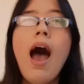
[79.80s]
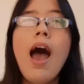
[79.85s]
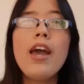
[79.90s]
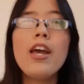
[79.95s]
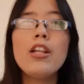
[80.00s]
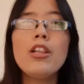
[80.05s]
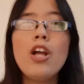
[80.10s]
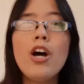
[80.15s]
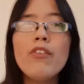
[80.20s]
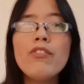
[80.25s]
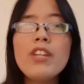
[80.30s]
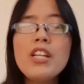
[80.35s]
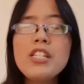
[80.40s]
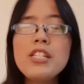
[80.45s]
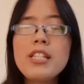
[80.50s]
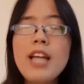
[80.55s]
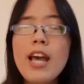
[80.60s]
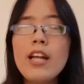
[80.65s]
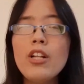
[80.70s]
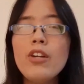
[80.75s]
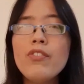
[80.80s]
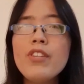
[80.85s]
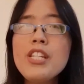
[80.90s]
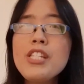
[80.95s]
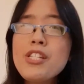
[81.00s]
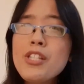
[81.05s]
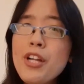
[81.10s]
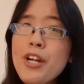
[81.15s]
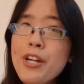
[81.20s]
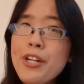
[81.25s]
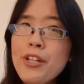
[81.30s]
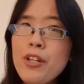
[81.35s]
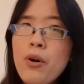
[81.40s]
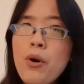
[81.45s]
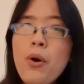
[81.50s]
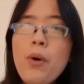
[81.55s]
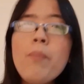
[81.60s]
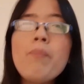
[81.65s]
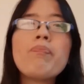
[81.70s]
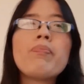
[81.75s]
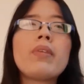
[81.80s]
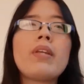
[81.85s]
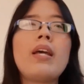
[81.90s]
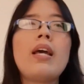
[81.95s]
I love the style of this terno